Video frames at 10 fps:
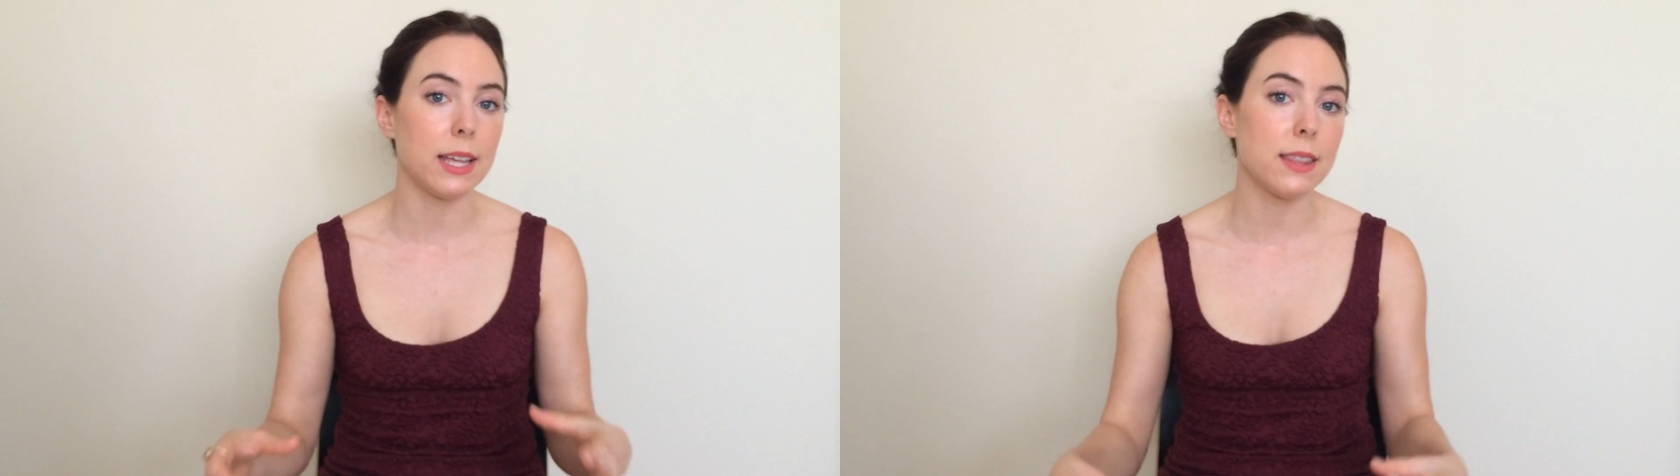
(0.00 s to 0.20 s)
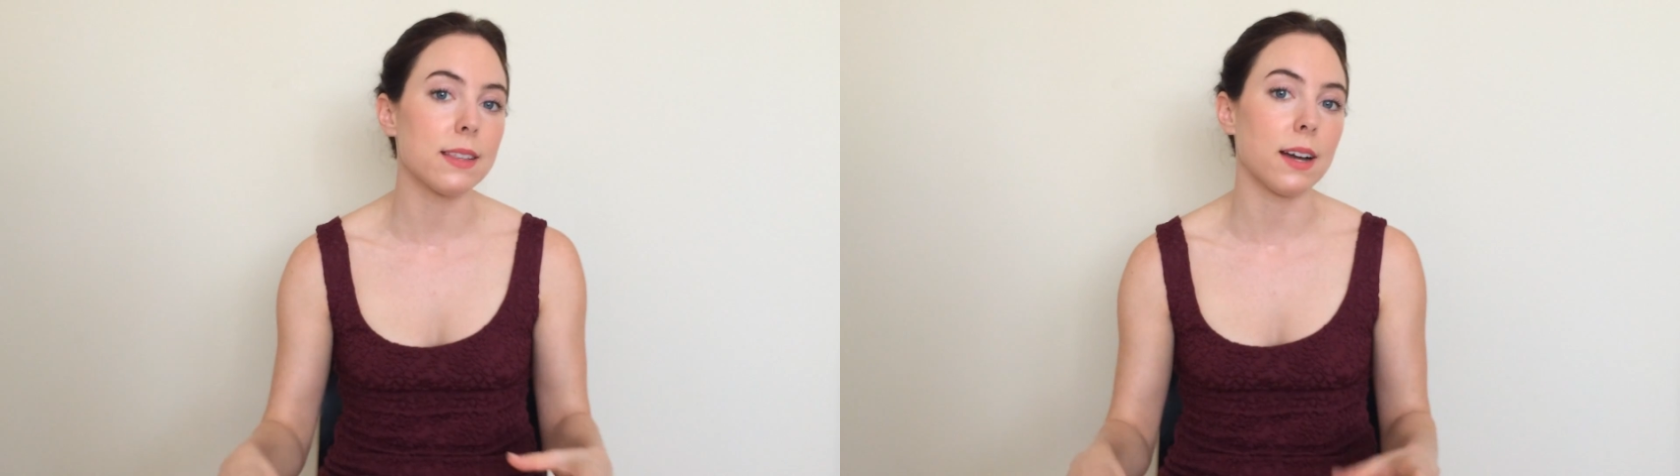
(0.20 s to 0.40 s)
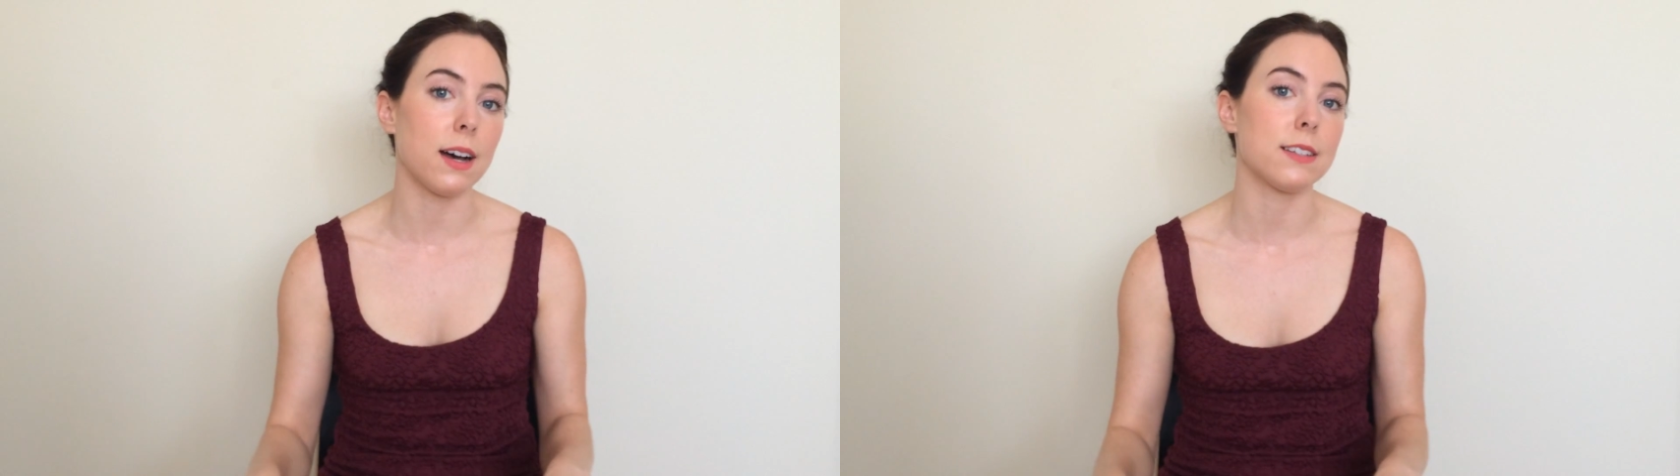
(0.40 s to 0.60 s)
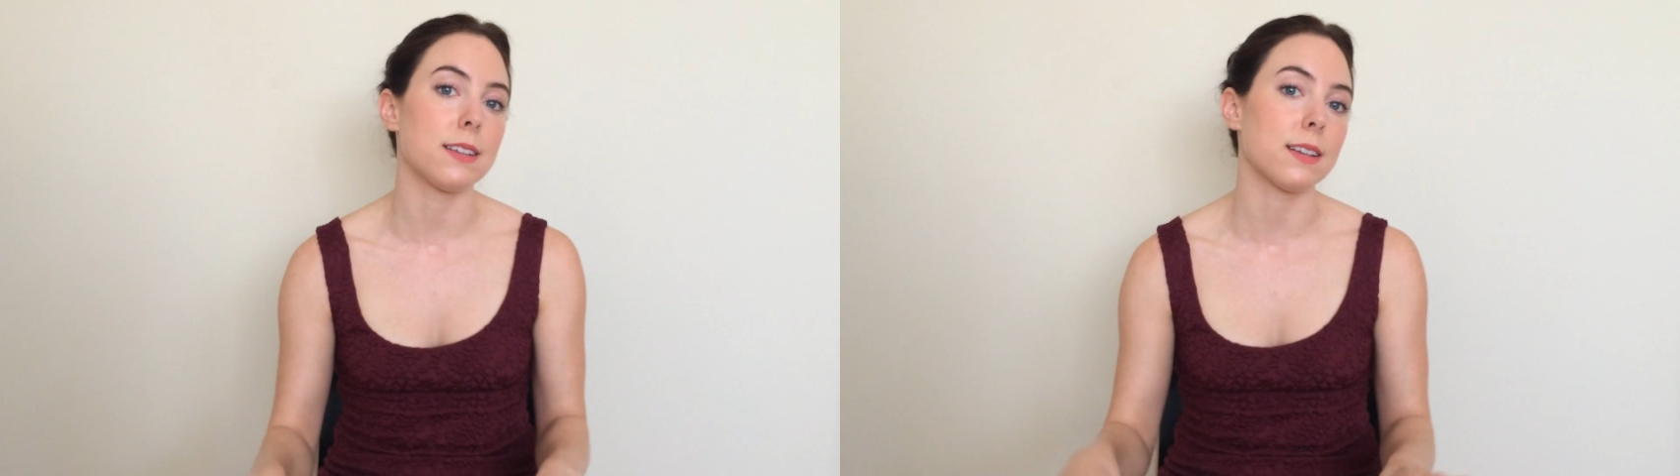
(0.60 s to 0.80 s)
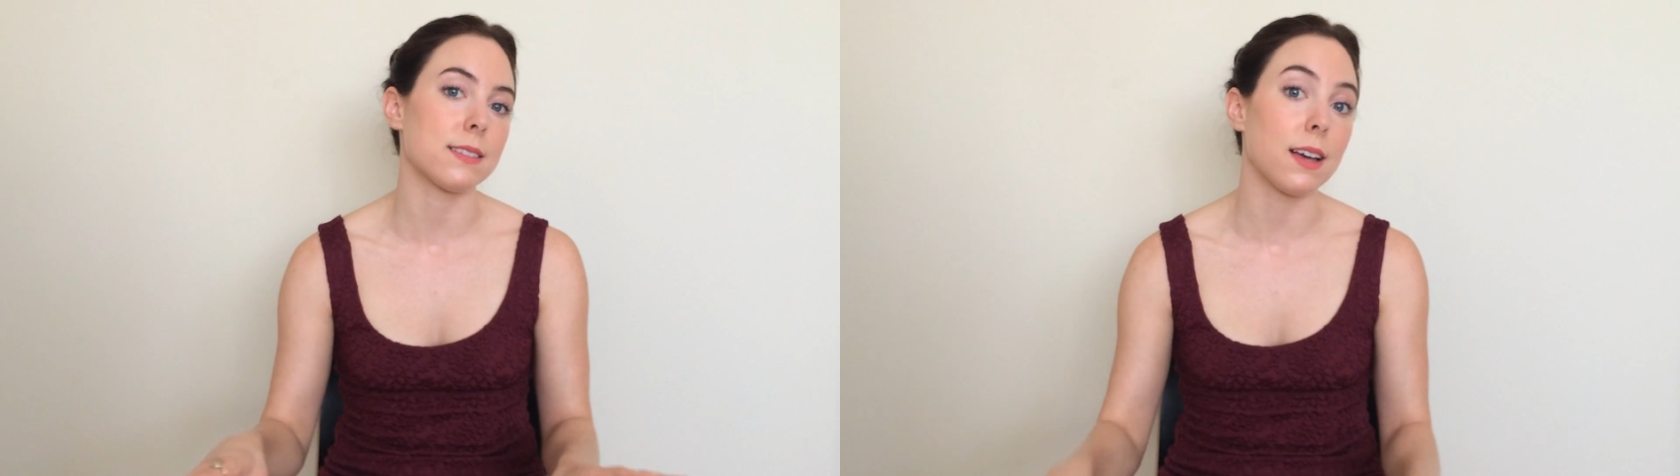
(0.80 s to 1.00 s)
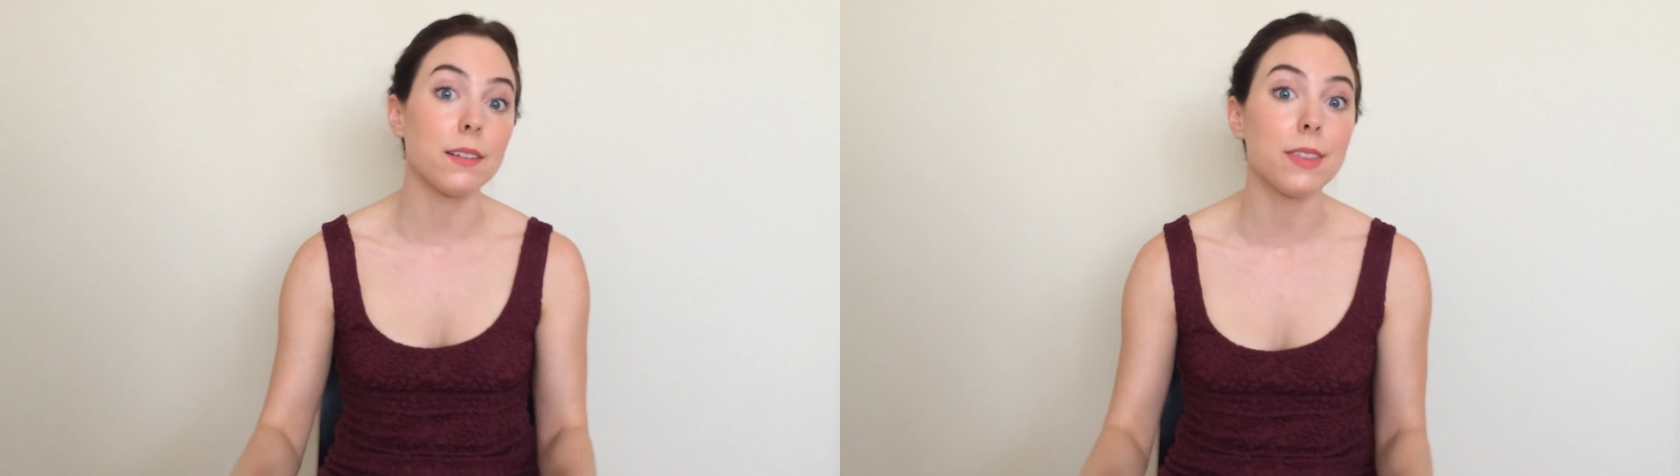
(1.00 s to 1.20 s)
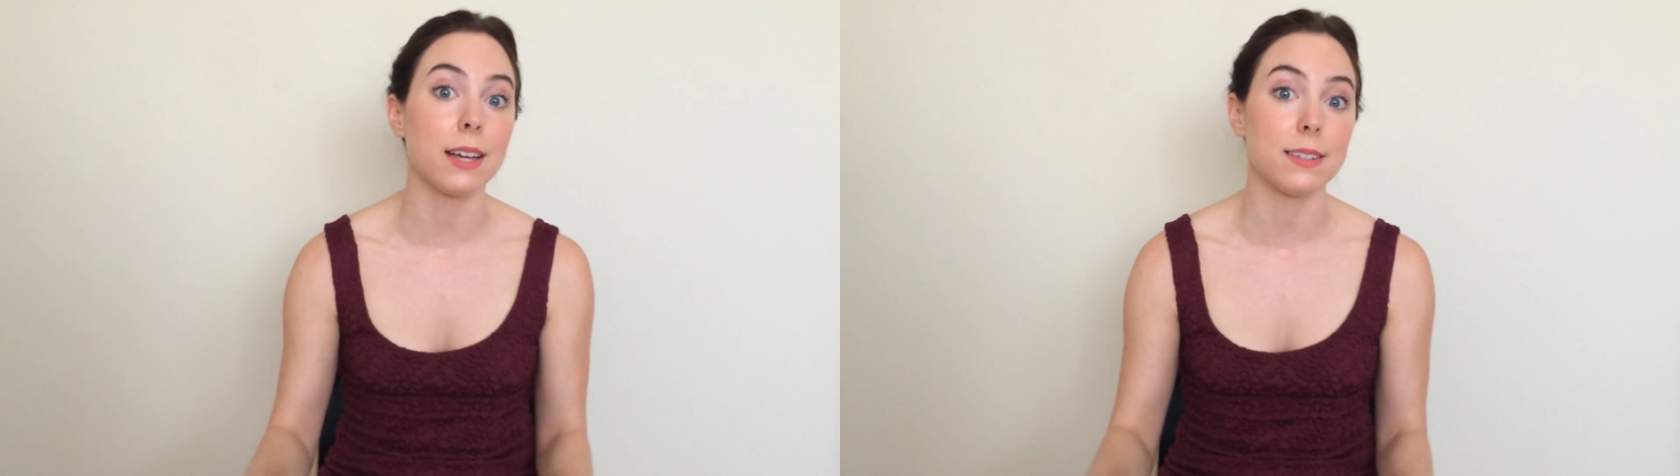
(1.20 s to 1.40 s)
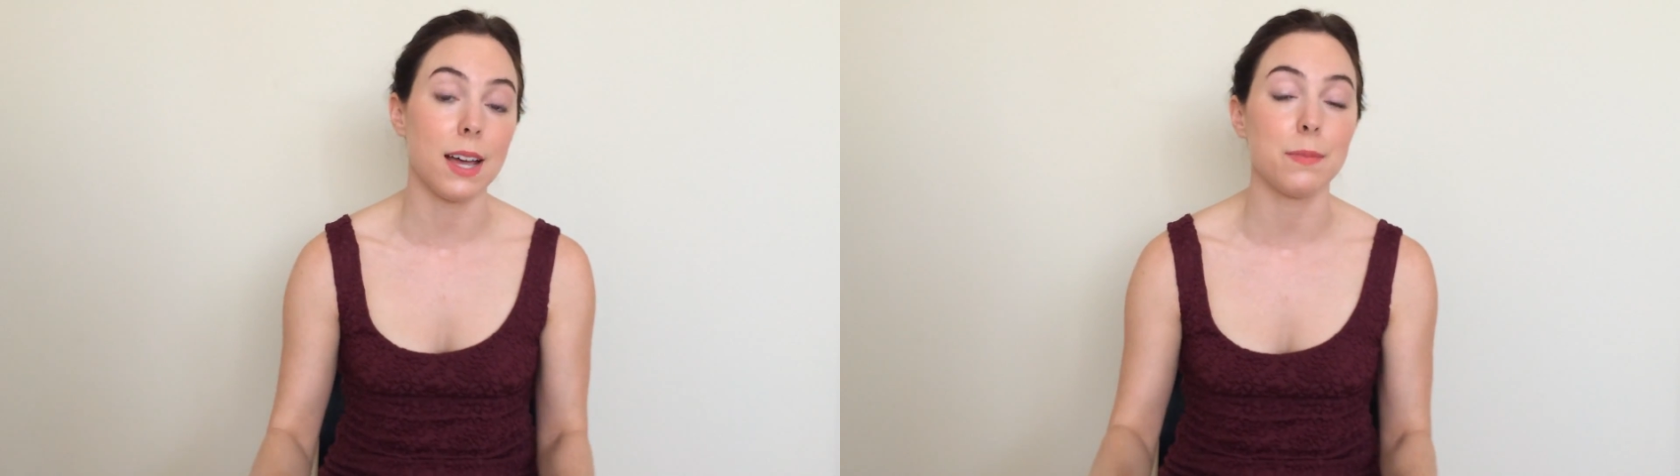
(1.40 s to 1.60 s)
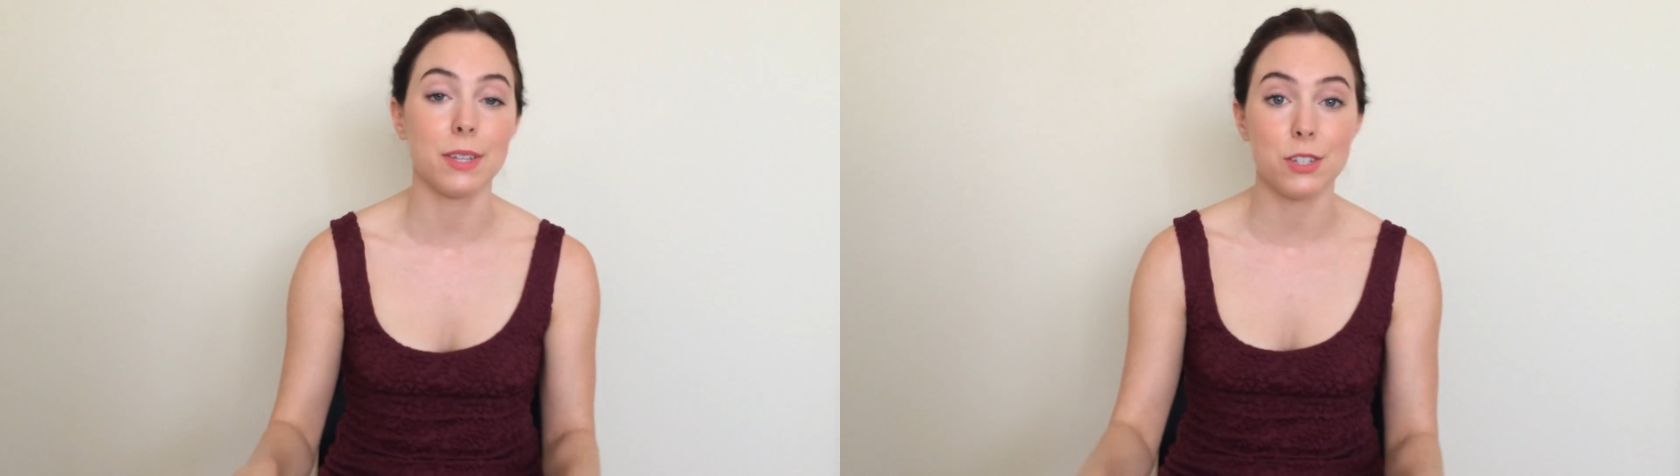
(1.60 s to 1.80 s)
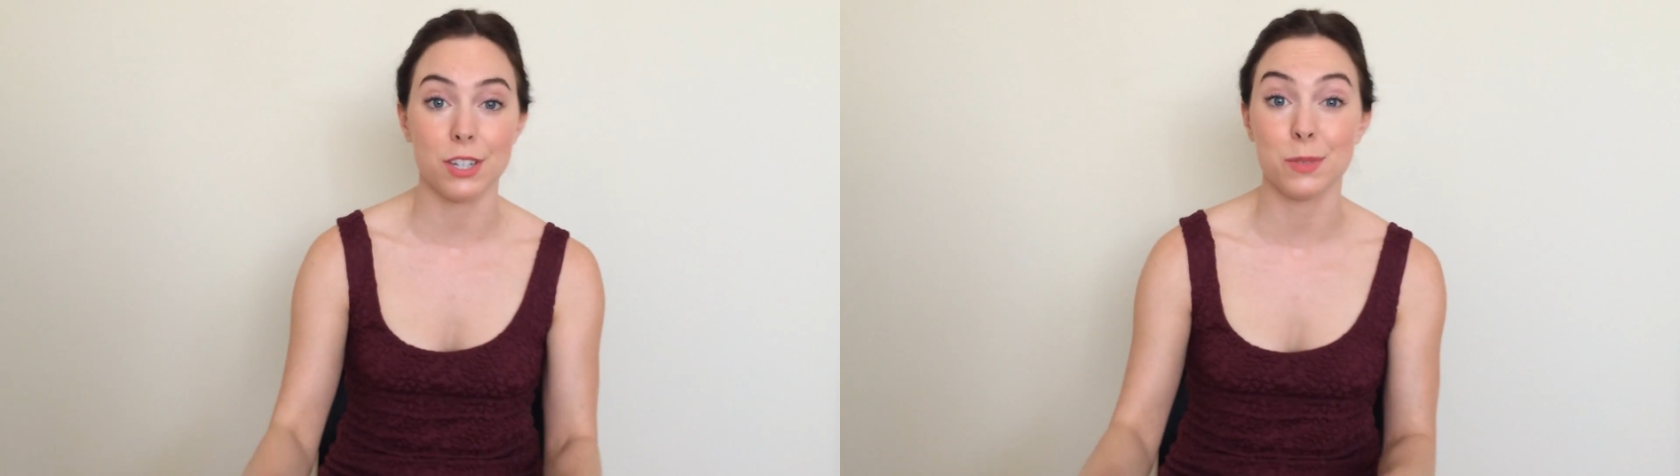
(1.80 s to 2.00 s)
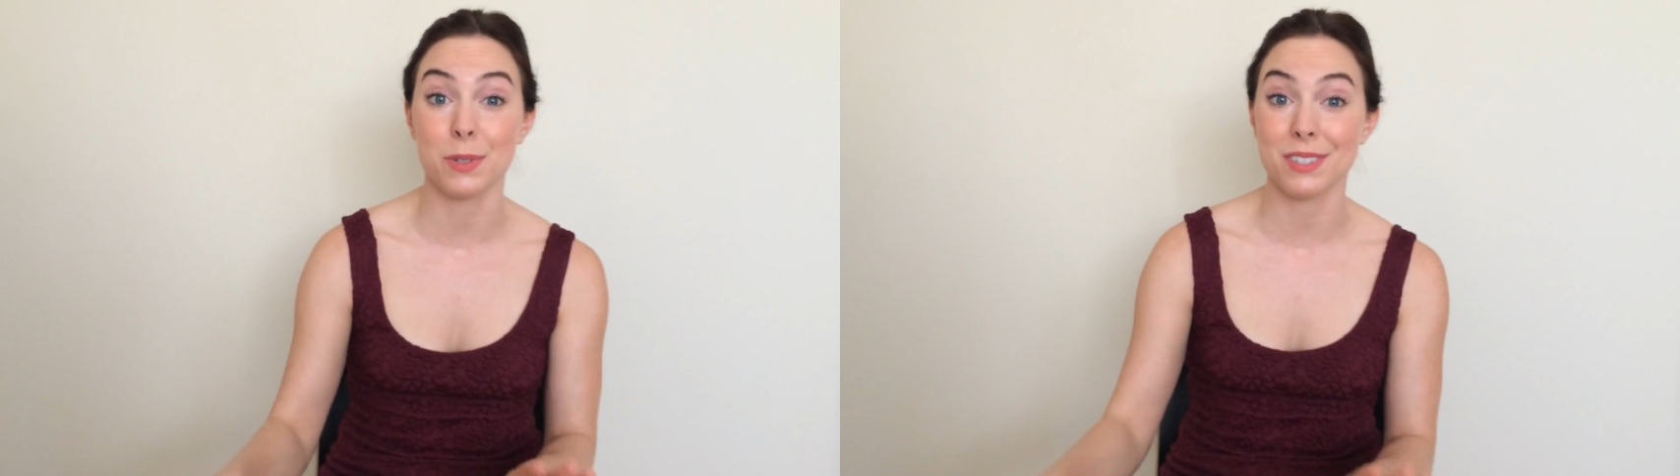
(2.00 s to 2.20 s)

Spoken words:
in the context of that time that Shakespeare